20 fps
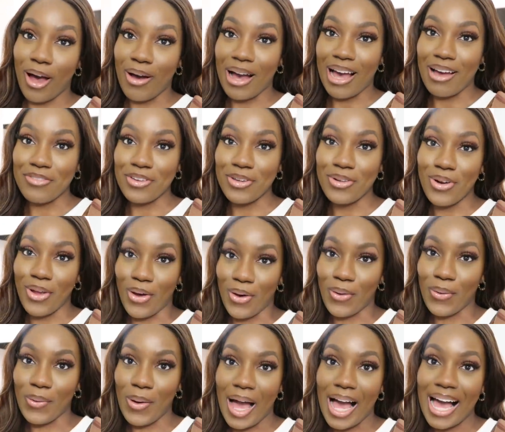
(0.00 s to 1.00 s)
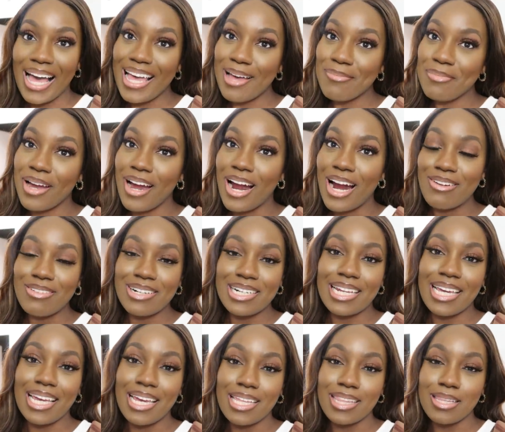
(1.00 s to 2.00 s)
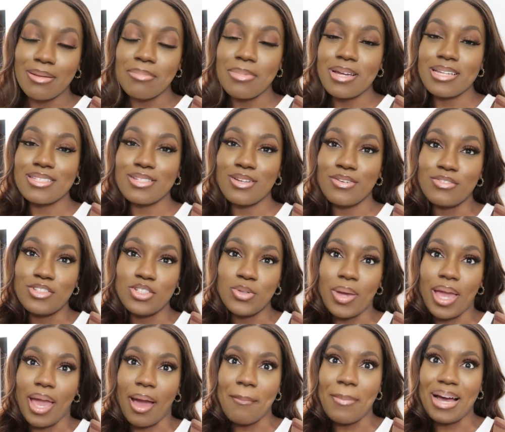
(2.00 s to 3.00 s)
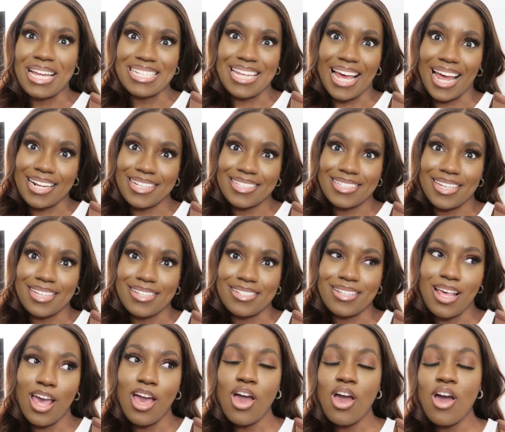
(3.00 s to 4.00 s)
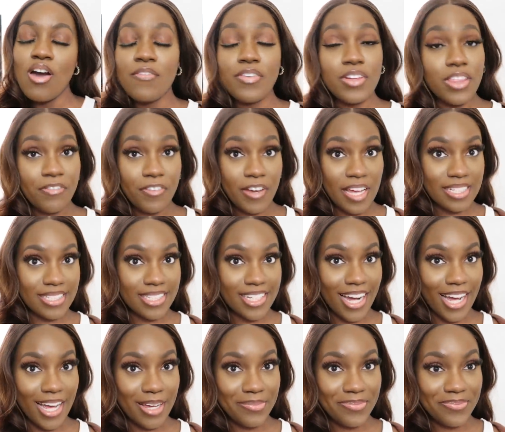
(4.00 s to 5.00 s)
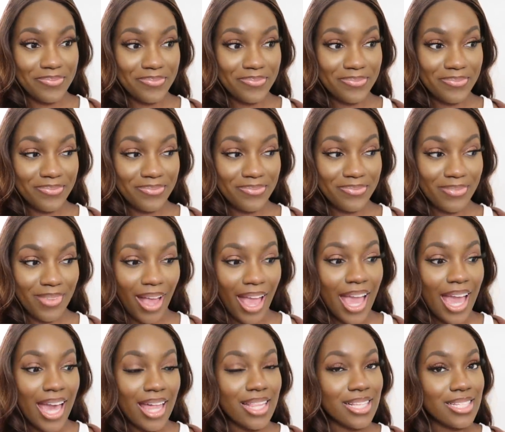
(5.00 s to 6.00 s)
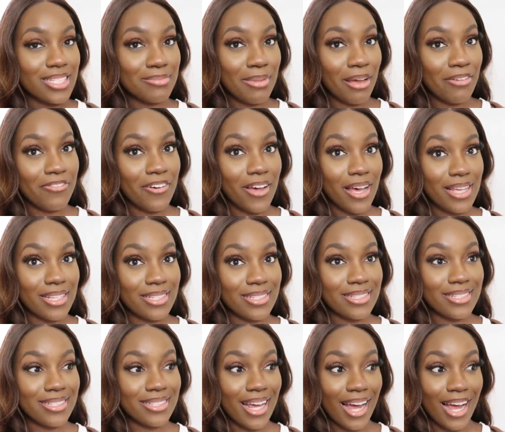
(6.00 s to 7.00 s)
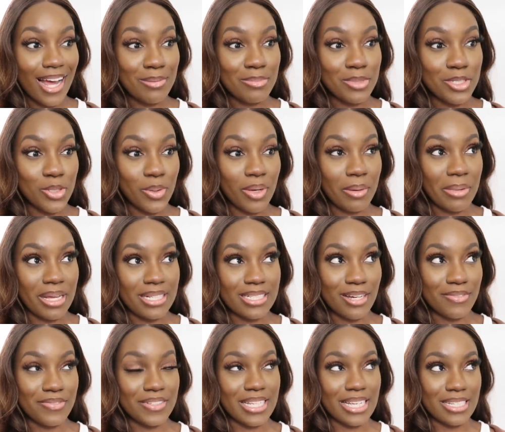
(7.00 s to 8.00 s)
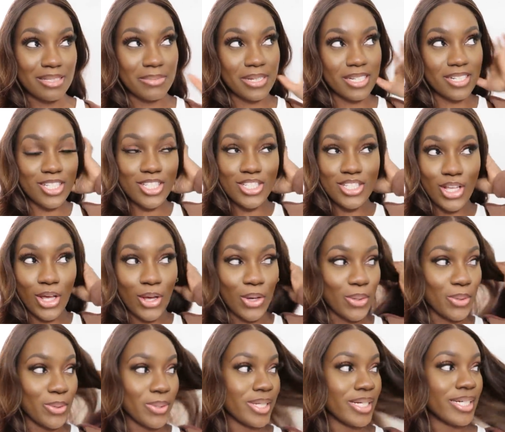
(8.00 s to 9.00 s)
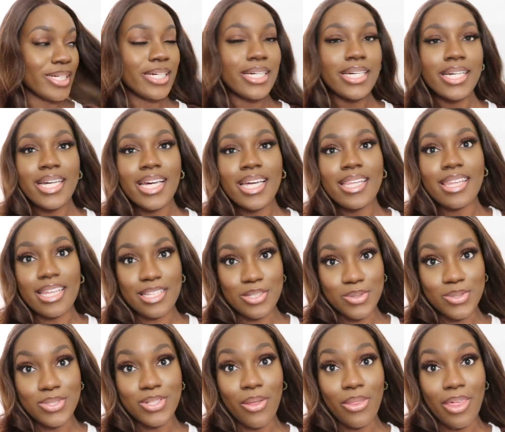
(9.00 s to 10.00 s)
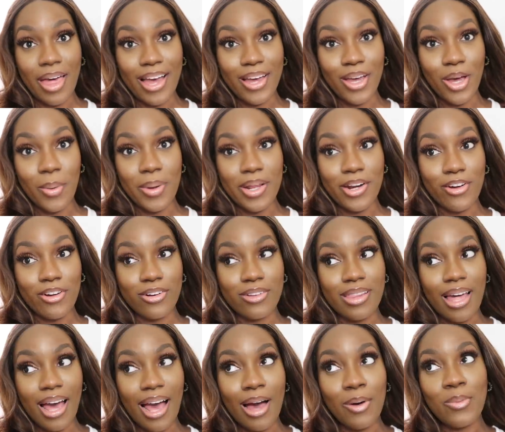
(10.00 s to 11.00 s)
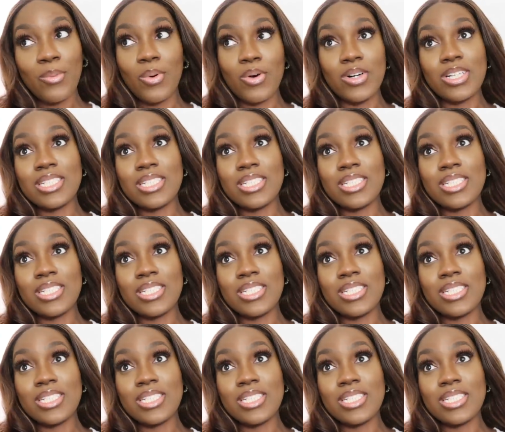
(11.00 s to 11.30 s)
I'll have you know, I am currently in the midst of doing my taxes for the first time. This is my first time doing my self-assessment, so there's also that going on. That